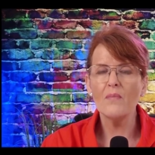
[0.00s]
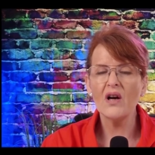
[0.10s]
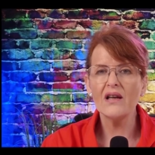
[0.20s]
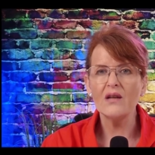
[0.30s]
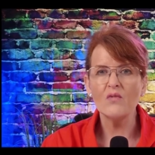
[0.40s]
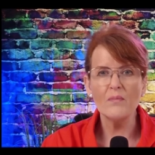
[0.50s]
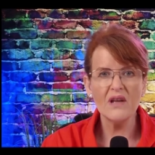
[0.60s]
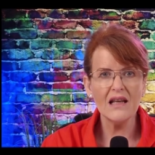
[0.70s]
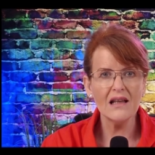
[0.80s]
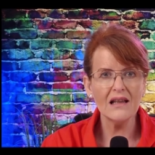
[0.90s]
barking
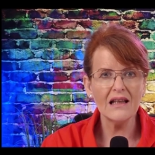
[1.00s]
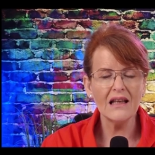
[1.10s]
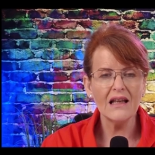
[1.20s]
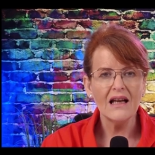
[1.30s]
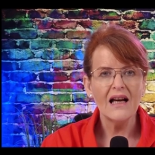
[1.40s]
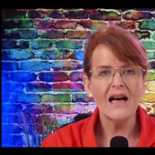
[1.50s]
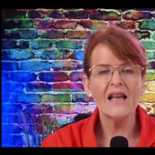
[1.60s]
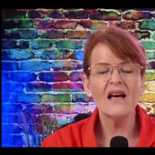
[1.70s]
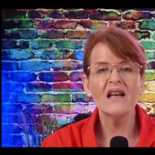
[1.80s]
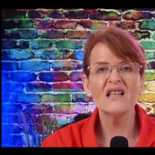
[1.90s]
repeatedly,
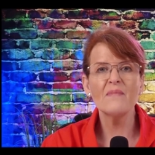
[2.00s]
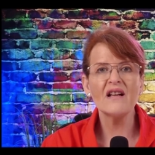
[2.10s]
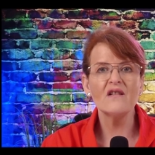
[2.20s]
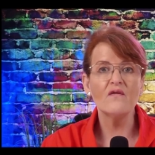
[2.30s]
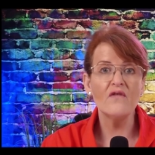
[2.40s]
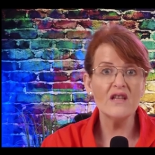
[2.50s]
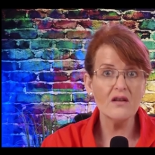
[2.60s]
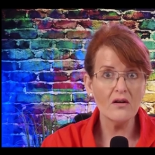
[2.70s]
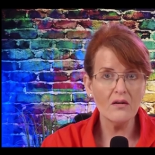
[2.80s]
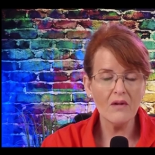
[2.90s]
an unexpected
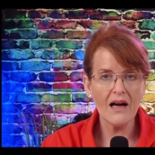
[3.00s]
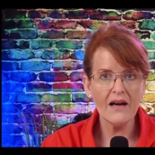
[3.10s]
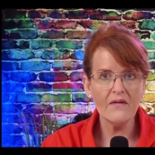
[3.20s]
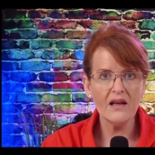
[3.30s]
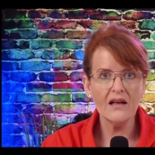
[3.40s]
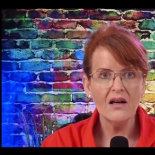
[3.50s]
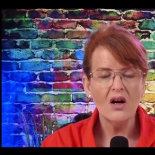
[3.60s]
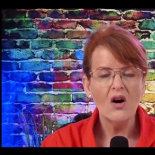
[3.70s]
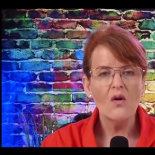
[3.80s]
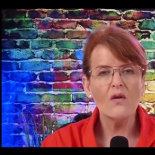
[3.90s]
visitor arriving,
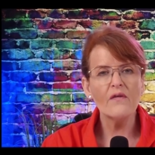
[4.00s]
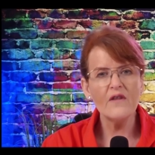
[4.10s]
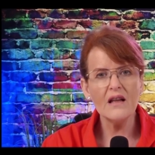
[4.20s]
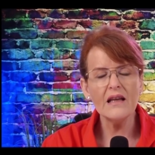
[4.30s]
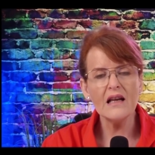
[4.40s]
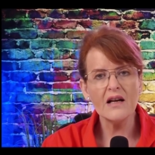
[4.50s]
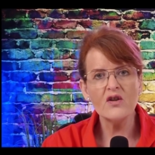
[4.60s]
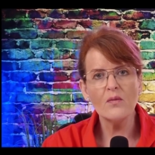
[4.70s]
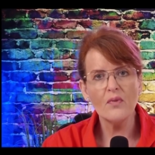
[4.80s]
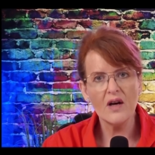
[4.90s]
or feeling
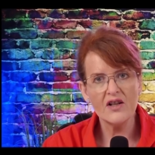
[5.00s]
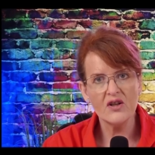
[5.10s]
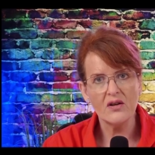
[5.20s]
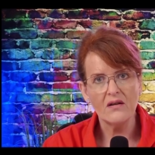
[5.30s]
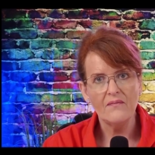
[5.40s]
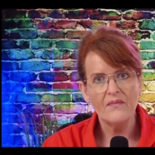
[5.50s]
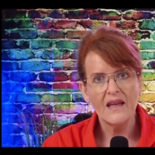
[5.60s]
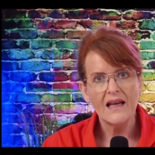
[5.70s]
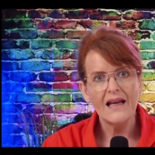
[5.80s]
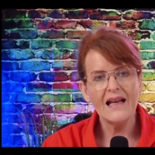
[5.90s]
under pressure,
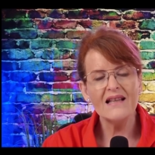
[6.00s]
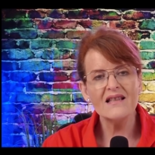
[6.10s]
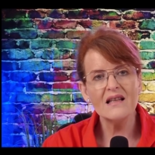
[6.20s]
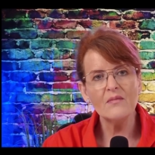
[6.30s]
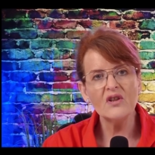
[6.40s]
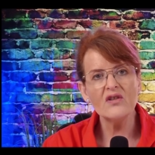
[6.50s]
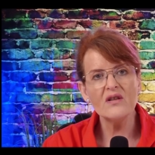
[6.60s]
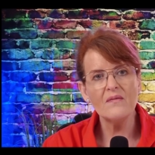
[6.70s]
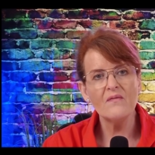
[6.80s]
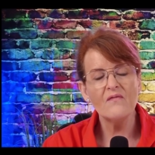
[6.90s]
it's similar
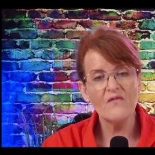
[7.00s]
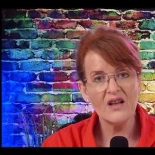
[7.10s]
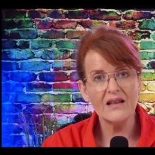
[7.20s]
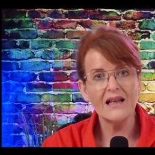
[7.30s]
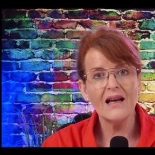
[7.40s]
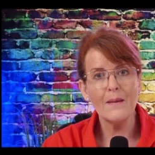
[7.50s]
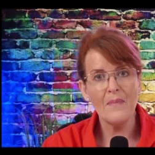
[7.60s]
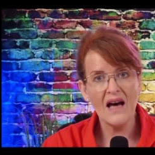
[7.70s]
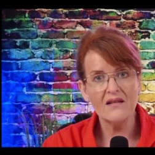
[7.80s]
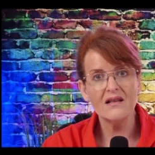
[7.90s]
to filling a
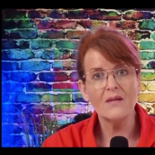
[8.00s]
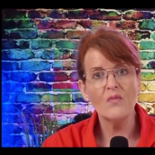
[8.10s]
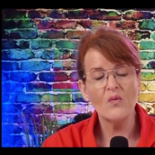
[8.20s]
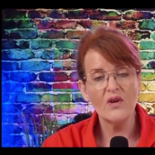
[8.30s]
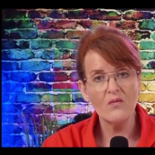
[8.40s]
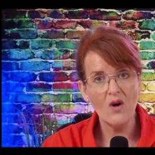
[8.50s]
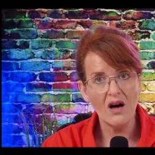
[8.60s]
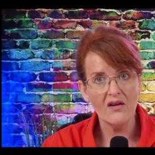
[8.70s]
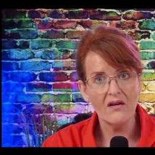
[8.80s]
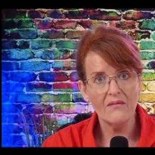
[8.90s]
bathtub with water.